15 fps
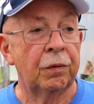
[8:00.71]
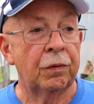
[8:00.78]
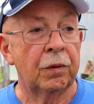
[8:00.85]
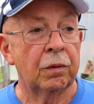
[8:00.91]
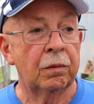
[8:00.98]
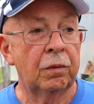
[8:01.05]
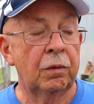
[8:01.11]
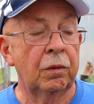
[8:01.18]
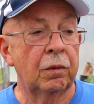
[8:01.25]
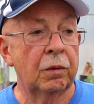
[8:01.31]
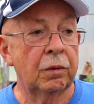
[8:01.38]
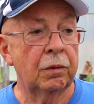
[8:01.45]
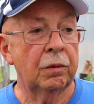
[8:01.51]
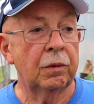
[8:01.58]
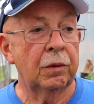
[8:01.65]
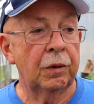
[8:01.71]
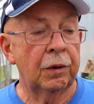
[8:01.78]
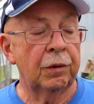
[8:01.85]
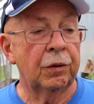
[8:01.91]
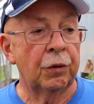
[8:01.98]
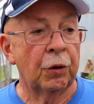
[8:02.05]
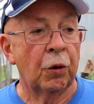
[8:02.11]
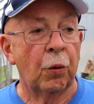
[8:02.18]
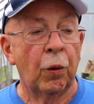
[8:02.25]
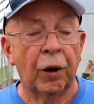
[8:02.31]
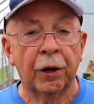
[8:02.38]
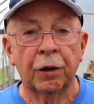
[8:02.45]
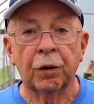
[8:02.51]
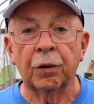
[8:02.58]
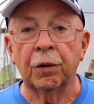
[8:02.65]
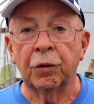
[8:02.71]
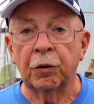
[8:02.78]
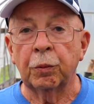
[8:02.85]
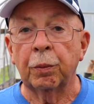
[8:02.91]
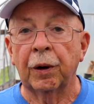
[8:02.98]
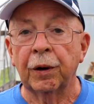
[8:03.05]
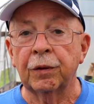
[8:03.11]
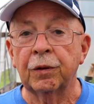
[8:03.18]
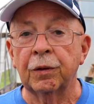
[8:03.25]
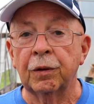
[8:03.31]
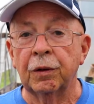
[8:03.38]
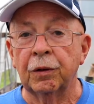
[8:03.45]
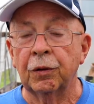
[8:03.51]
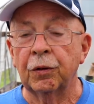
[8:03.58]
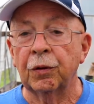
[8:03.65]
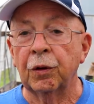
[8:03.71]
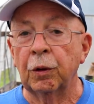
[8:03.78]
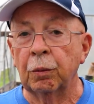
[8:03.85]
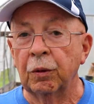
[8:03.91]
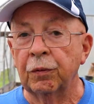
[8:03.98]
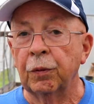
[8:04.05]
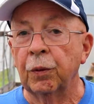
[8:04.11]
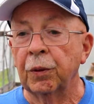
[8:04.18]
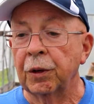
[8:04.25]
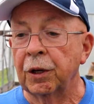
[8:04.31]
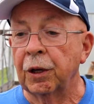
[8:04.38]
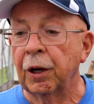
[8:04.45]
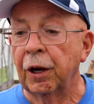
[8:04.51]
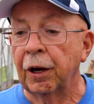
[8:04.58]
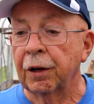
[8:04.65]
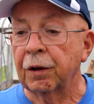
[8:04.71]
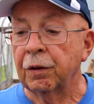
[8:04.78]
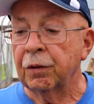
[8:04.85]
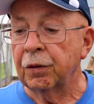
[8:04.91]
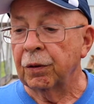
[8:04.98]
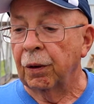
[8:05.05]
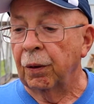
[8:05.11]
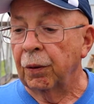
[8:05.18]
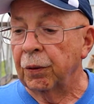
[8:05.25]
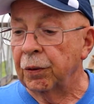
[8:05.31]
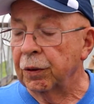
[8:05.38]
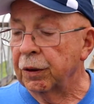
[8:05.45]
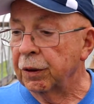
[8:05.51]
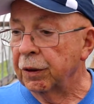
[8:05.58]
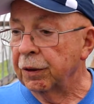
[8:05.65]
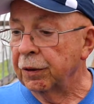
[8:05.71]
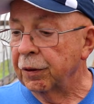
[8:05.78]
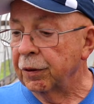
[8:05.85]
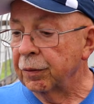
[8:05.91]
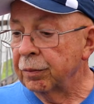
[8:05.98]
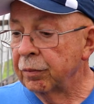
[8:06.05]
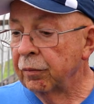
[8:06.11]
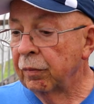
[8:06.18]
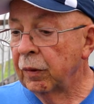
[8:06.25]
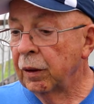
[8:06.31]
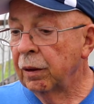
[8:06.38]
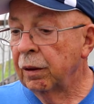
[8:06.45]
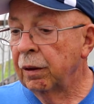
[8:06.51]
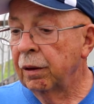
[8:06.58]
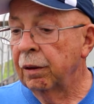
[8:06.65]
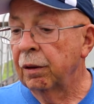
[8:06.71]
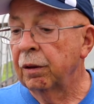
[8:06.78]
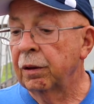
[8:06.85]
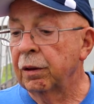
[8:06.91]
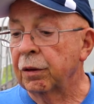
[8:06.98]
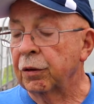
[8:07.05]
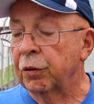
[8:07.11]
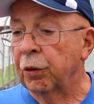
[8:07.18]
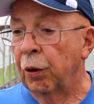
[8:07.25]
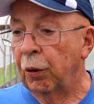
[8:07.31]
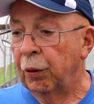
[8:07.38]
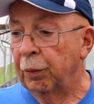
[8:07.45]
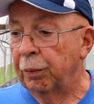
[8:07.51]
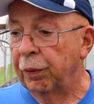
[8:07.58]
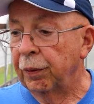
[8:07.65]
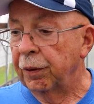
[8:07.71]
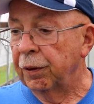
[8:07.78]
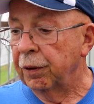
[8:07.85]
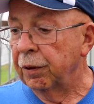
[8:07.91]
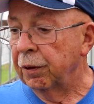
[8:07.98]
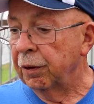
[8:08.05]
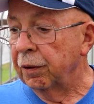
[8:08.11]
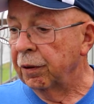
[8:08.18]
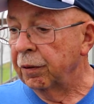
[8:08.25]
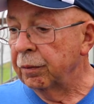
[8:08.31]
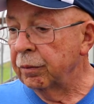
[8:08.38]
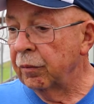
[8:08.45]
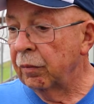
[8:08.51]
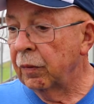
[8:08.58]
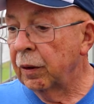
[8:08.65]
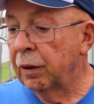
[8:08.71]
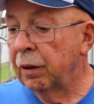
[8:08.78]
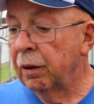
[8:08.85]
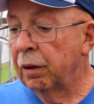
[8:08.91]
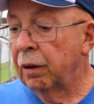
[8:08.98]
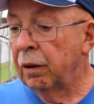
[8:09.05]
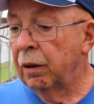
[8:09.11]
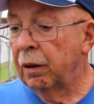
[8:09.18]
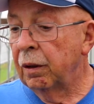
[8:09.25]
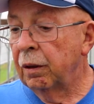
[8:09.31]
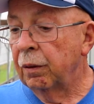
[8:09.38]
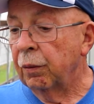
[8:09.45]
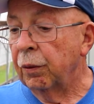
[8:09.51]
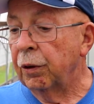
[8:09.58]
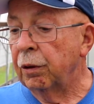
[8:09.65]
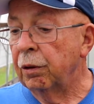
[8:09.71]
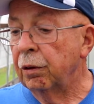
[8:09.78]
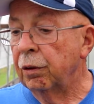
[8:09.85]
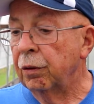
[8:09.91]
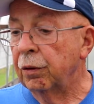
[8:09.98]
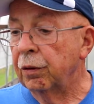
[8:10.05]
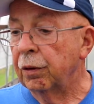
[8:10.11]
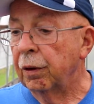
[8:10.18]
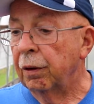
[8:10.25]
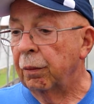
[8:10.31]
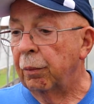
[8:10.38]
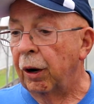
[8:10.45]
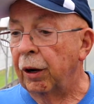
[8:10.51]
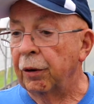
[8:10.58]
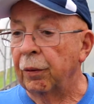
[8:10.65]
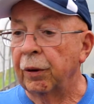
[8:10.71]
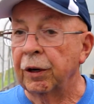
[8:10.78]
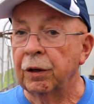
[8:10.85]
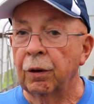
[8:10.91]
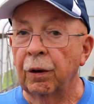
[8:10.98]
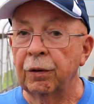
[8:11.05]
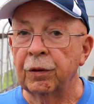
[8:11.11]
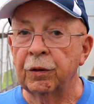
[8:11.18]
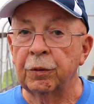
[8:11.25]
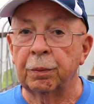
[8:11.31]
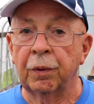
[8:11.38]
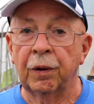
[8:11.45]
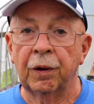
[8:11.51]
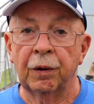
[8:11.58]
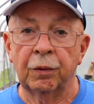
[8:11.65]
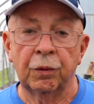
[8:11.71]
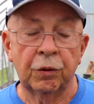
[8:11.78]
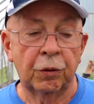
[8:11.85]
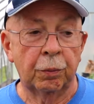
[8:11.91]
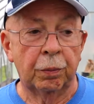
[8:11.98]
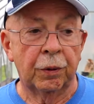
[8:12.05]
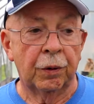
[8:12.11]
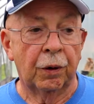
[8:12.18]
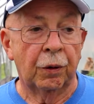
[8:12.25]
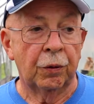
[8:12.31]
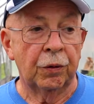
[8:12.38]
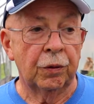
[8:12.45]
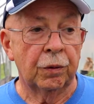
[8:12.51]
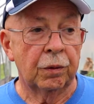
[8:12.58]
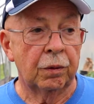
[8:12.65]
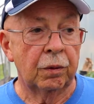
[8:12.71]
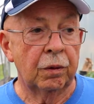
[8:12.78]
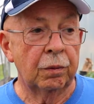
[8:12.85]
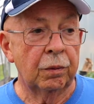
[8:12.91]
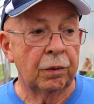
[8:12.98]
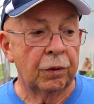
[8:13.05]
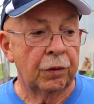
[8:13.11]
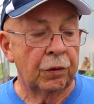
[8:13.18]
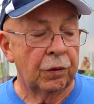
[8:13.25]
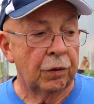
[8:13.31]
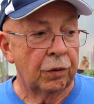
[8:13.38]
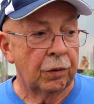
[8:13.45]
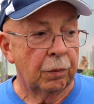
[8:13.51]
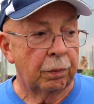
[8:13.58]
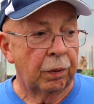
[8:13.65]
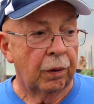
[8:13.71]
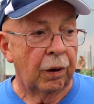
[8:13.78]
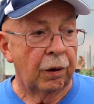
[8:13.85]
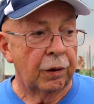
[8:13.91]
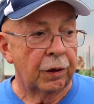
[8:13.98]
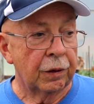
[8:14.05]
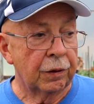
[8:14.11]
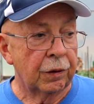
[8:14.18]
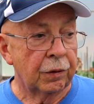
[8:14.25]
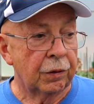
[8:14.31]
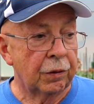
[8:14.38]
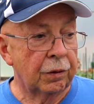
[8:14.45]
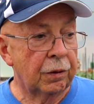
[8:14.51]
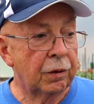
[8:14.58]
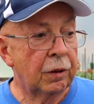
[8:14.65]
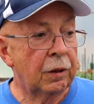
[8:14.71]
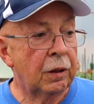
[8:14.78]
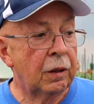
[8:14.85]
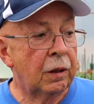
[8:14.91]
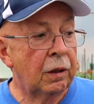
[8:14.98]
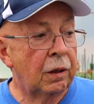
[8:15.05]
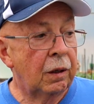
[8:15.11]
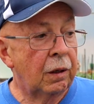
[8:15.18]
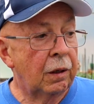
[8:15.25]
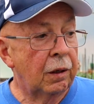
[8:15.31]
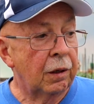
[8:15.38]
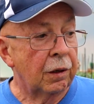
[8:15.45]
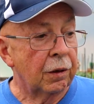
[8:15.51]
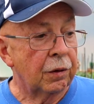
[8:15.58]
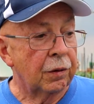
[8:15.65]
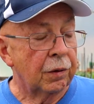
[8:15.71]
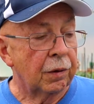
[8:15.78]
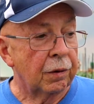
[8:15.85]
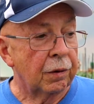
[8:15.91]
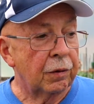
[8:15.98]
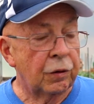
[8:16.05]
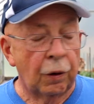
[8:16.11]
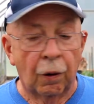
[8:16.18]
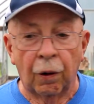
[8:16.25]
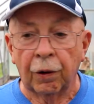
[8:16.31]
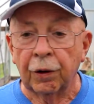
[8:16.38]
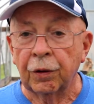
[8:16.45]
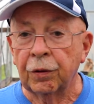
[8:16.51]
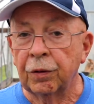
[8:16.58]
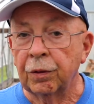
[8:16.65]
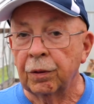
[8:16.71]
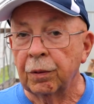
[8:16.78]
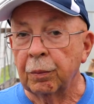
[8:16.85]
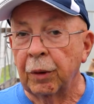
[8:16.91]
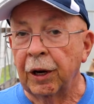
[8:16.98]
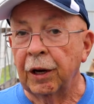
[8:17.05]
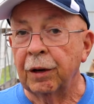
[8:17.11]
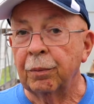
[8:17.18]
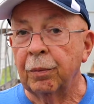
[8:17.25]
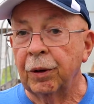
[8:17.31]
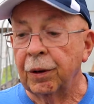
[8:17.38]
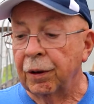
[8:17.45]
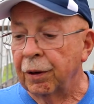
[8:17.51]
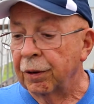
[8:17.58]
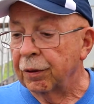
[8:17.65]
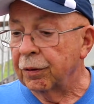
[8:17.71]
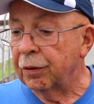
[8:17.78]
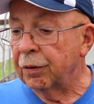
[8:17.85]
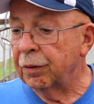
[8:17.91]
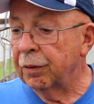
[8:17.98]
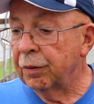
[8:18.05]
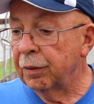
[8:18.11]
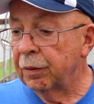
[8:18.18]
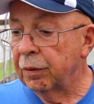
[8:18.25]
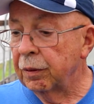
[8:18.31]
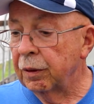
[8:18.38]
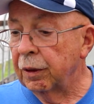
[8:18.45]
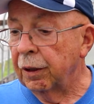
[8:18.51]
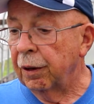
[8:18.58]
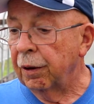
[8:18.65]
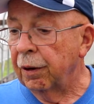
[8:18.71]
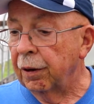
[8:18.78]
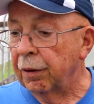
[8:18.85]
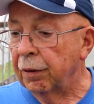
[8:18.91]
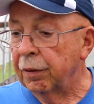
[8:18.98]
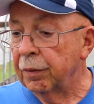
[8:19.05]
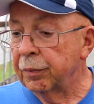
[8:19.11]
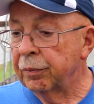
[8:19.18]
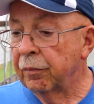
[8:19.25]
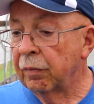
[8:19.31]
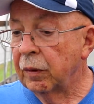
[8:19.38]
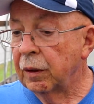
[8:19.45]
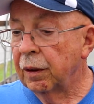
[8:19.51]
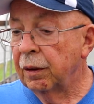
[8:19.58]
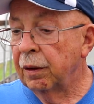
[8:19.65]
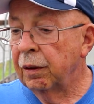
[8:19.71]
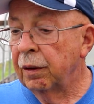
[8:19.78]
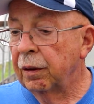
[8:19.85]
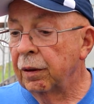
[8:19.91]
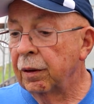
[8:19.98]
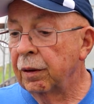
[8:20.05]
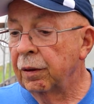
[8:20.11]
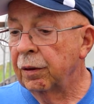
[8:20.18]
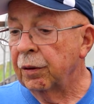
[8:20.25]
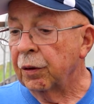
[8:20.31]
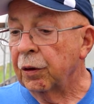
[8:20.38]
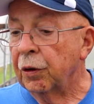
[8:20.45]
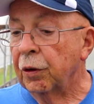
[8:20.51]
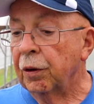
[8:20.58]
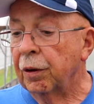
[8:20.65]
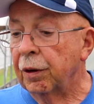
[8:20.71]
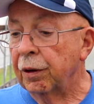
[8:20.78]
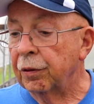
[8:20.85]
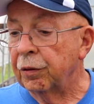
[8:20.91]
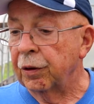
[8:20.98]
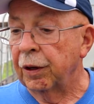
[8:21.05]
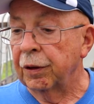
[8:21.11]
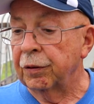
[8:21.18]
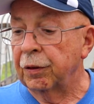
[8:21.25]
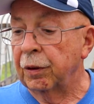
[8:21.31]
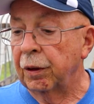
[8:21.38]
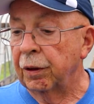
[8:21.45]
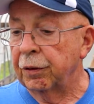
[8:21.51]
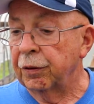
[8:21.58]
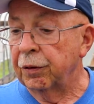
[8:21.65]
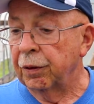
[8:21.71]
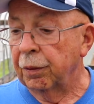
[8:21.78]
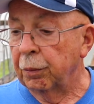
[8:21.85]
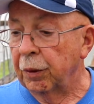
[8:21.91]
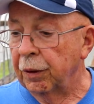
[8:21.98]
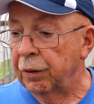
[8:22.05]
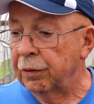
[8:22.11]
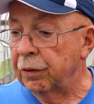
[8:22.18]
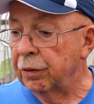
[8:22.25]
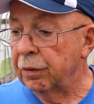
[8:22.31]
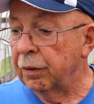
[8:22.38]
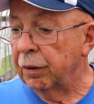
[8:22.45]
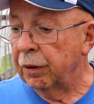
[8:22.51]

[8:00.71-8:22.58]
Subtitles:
if you do a regular inspection and you see them before they get out of control, you can control them pretty good. We use Monterey Garden Spray with spinosad, which is a product it targets the bad bugs, the good insects not so much.